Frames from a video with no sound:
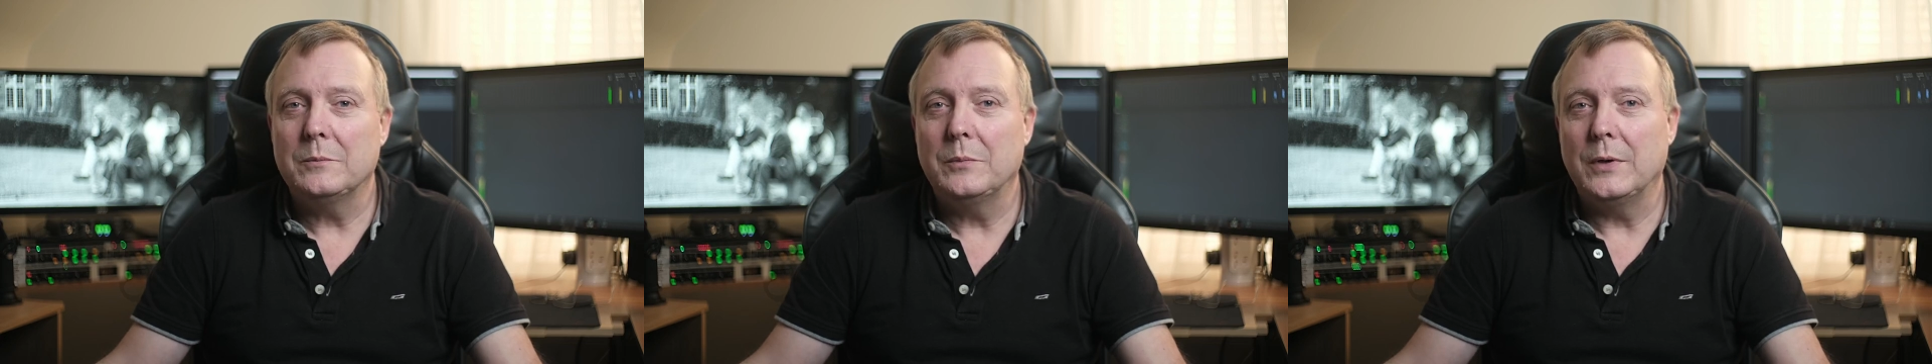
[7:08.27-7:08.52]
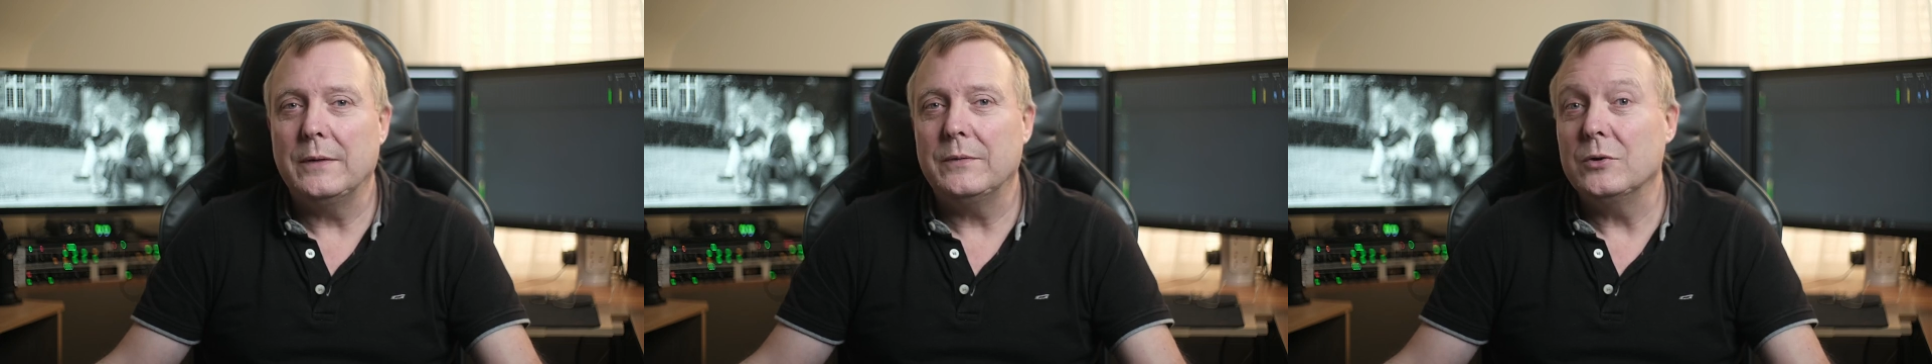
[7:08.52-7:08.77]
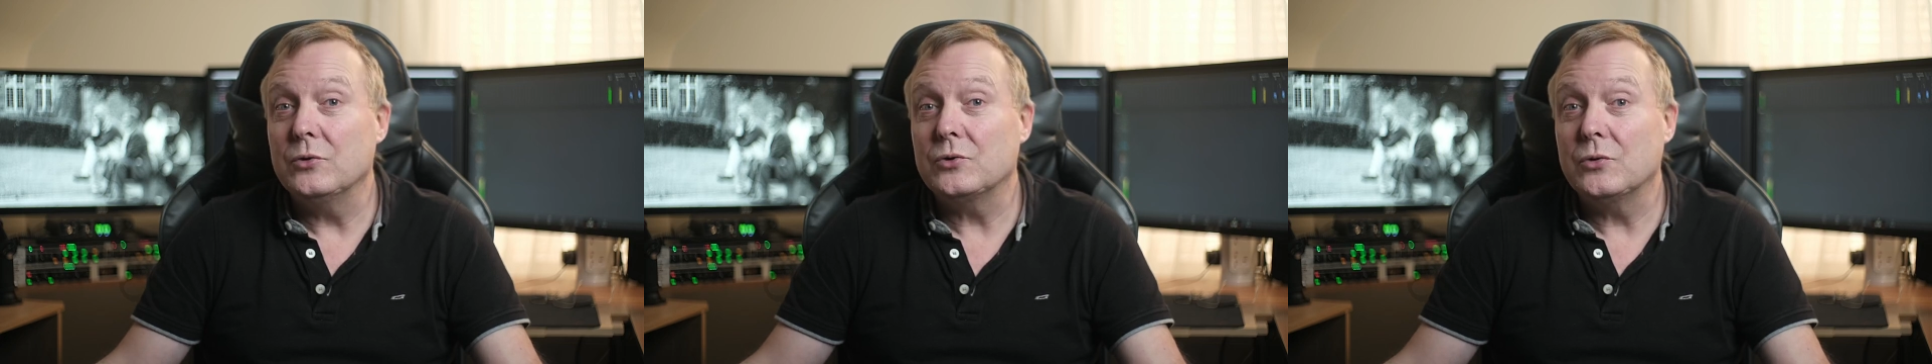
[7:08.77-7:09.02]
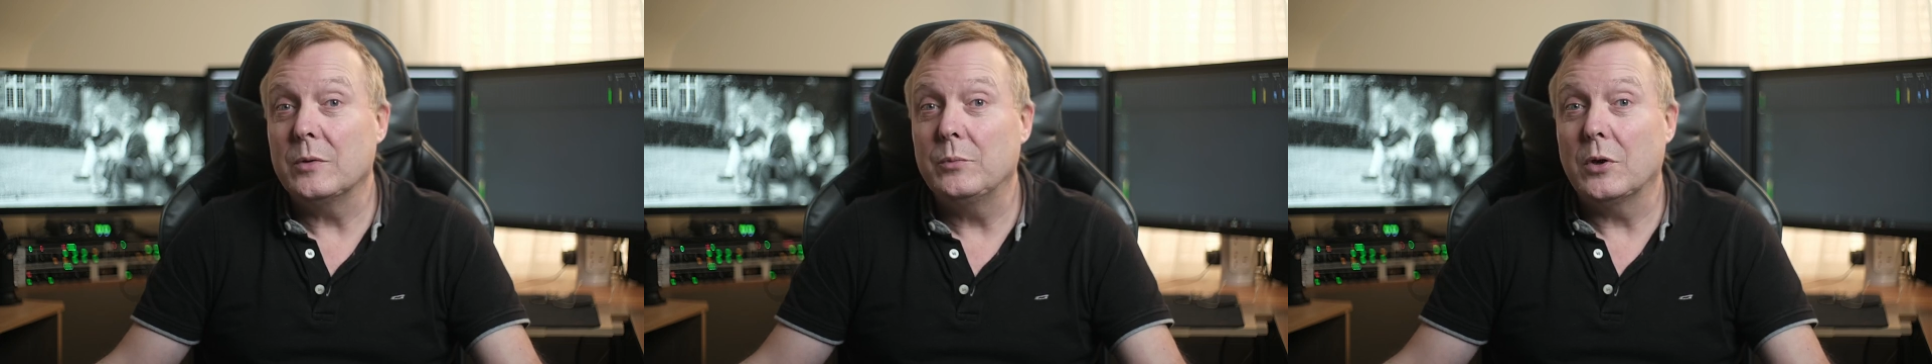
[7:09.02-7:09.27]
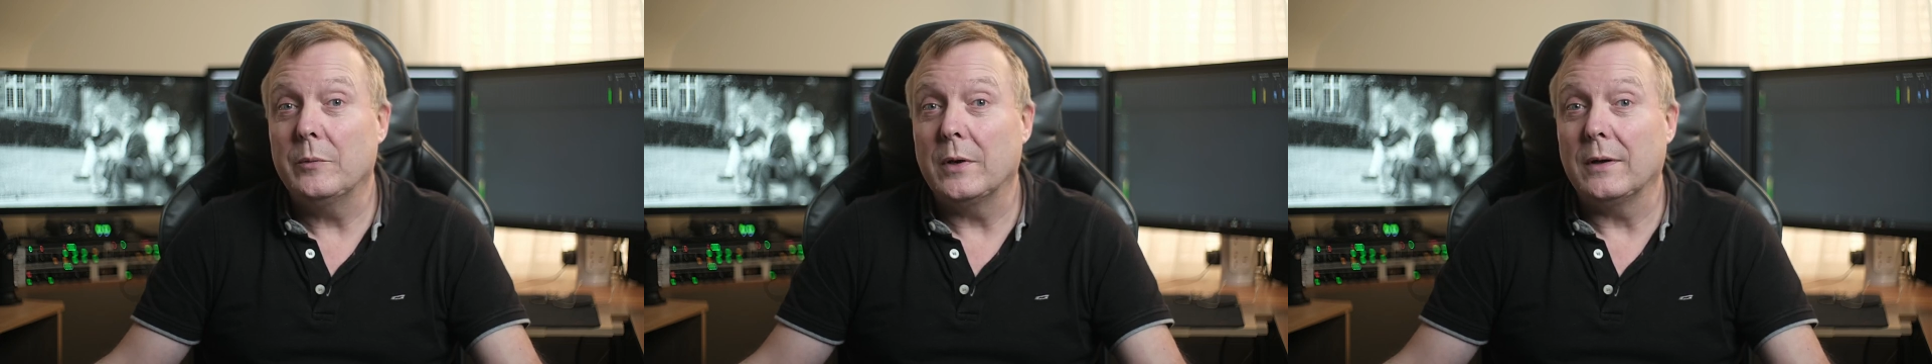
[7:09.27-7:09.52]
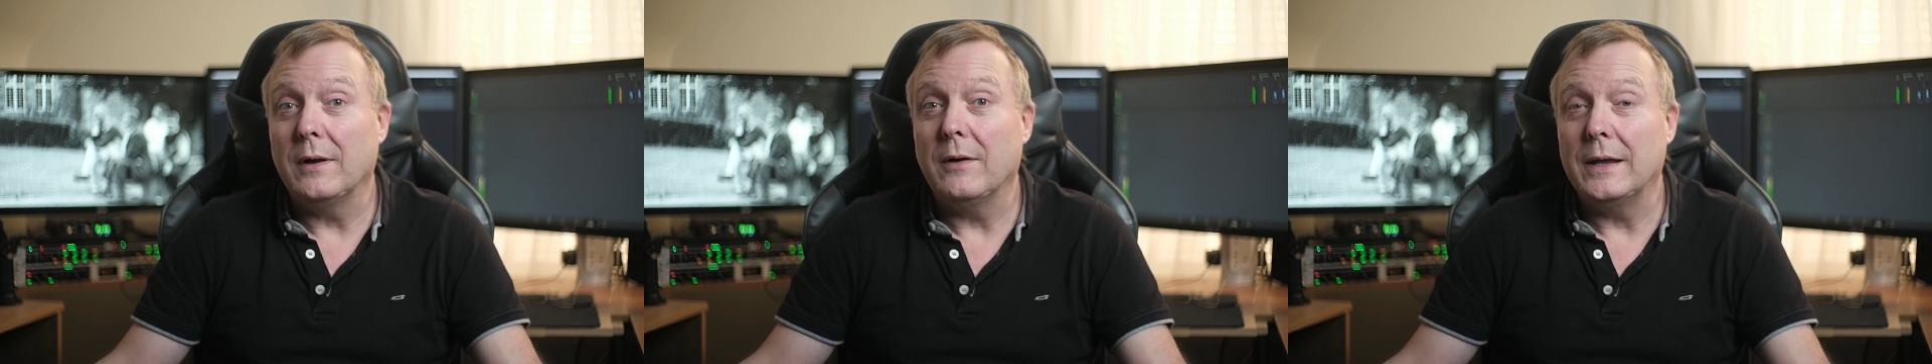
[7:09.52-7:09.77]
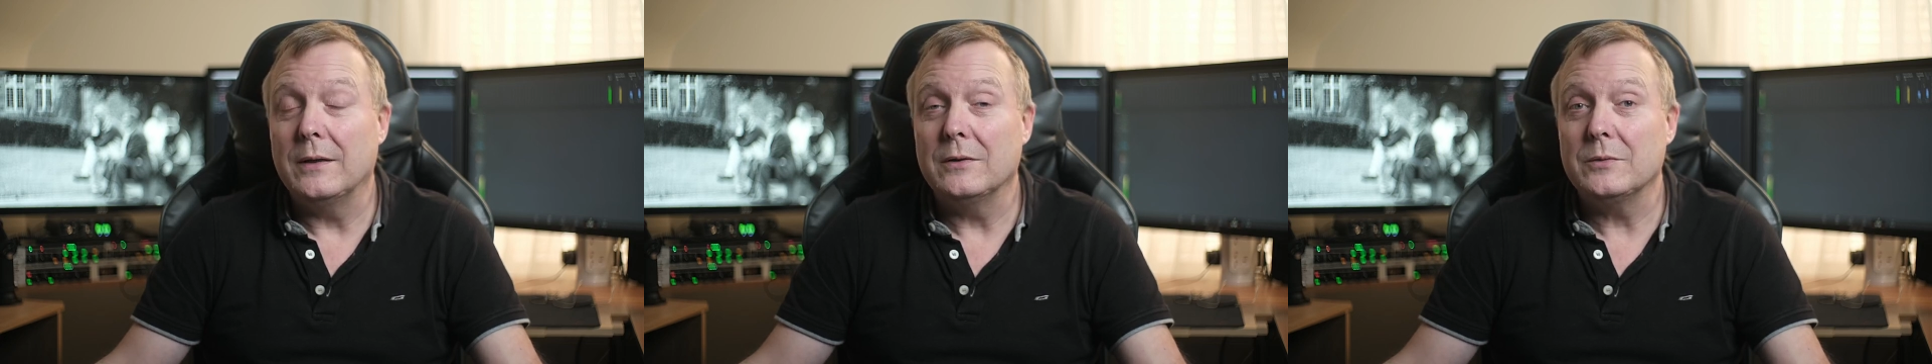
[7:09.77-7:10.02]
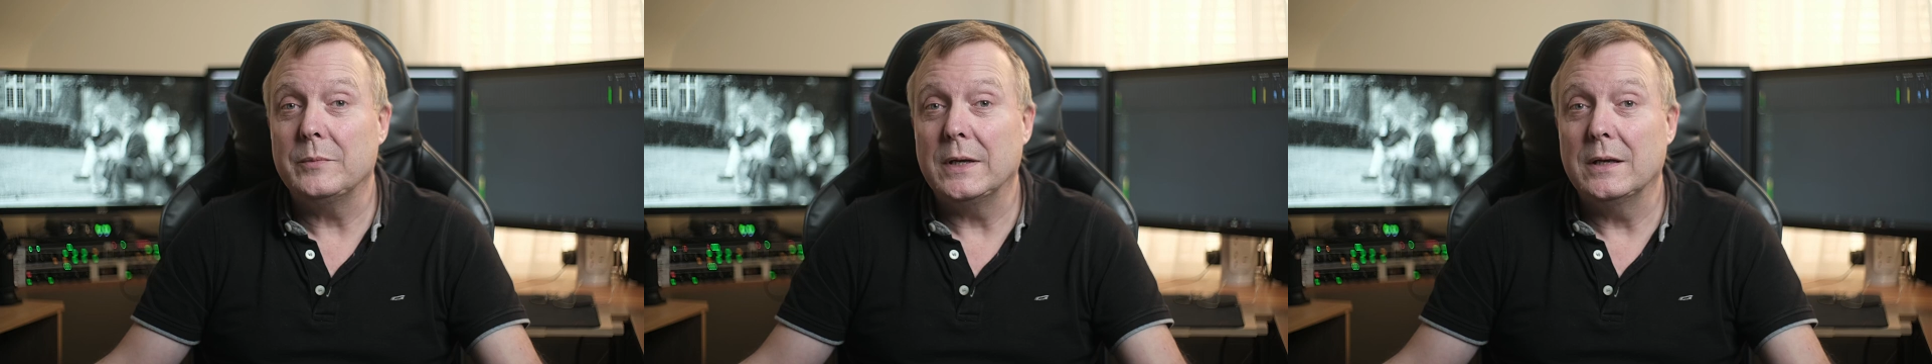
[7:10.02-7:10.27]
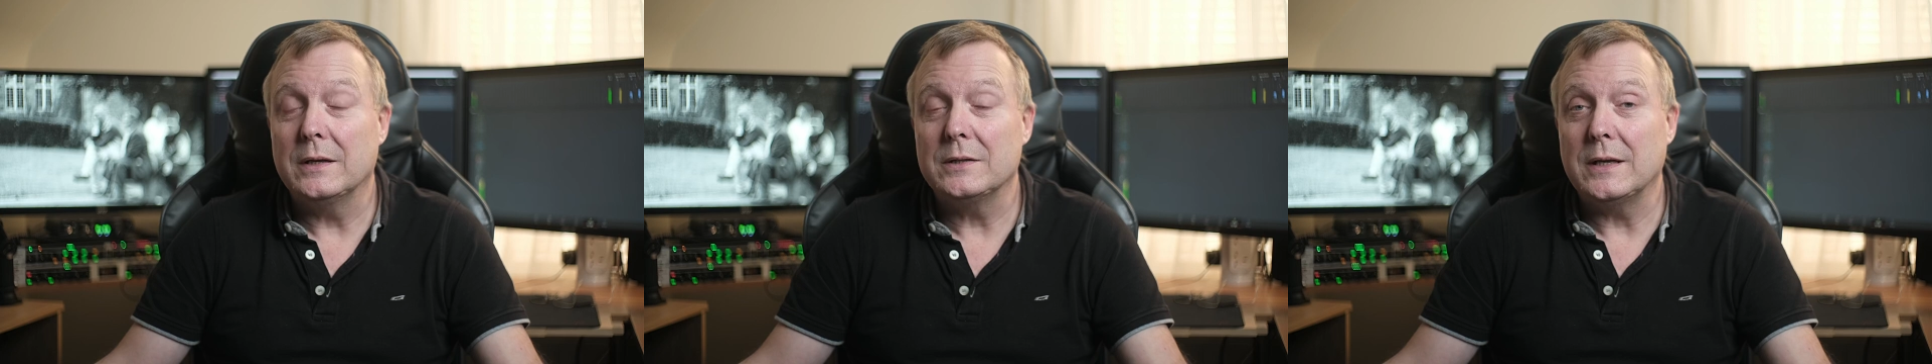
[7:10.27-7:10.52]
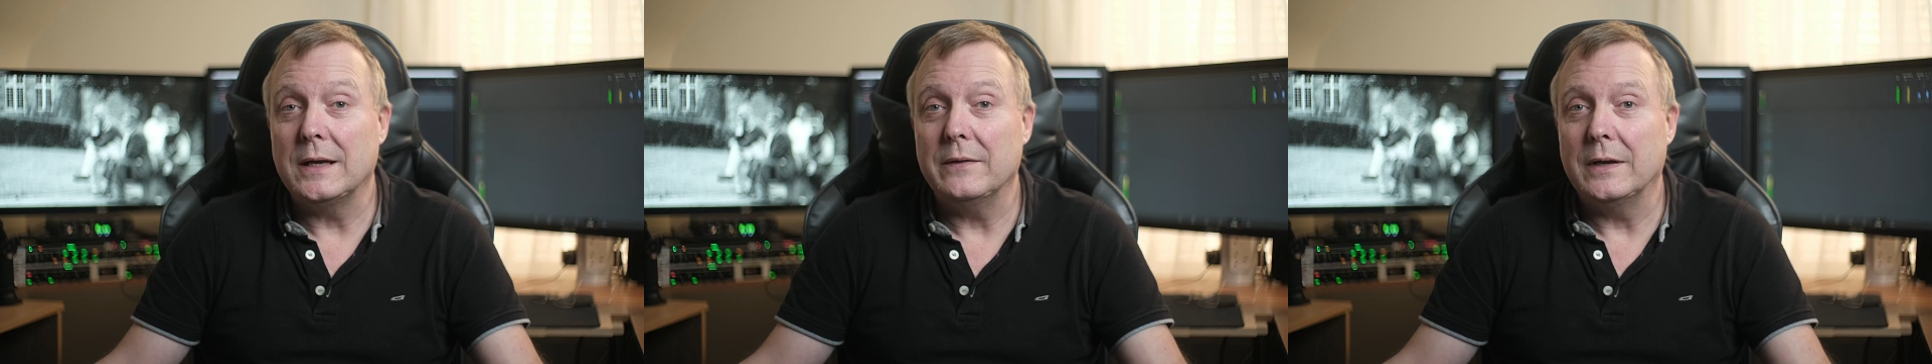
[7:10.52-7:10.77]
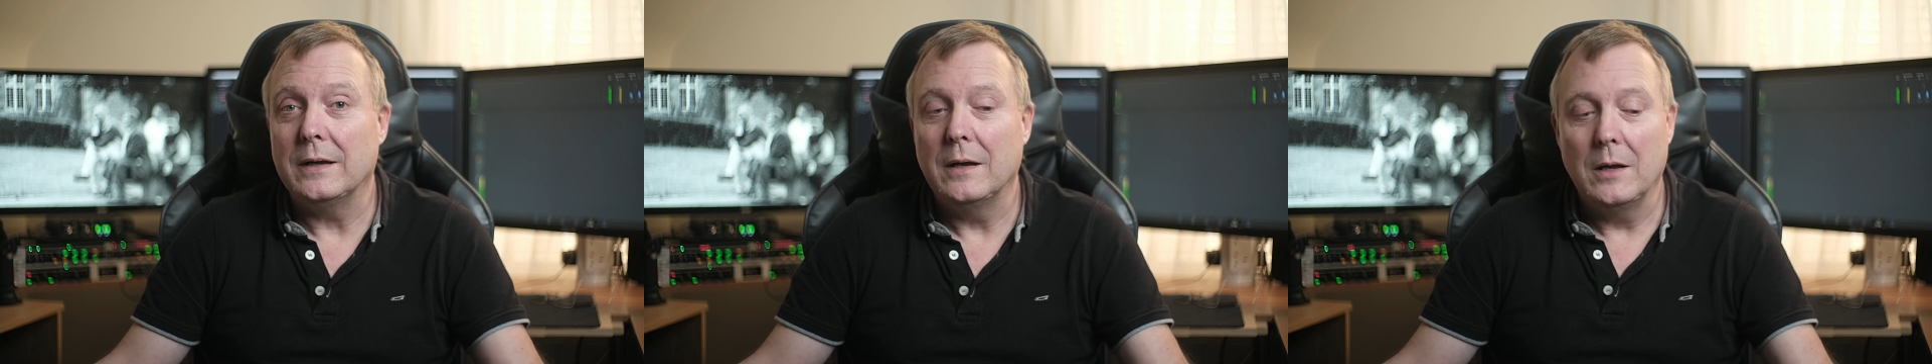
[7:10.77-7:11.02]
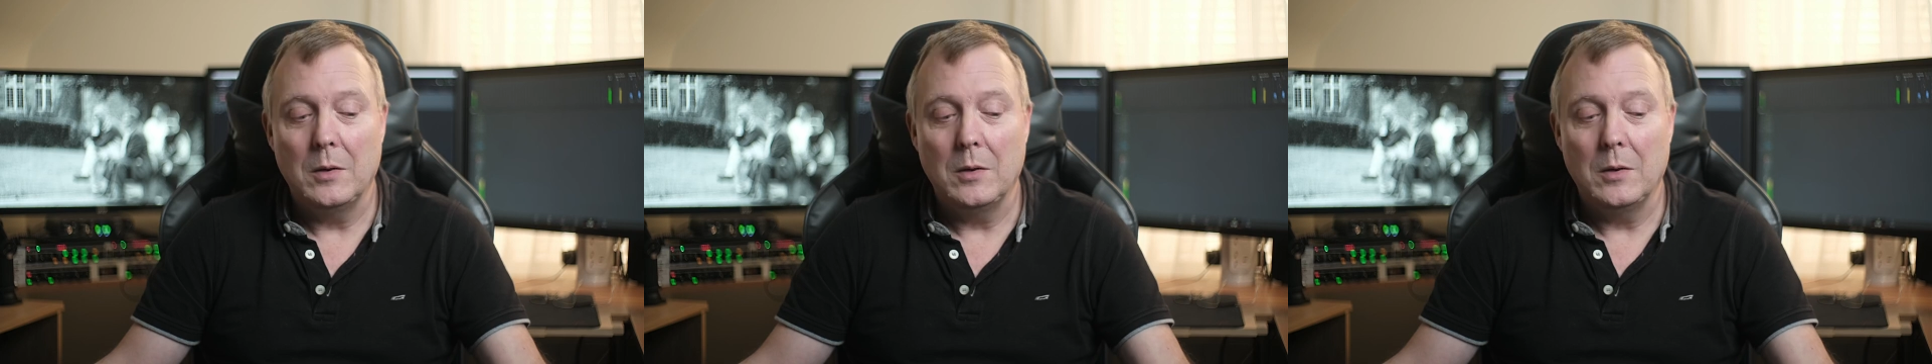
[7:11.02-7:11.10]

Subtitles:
but if you're just going to put them online, there's a bigger saving.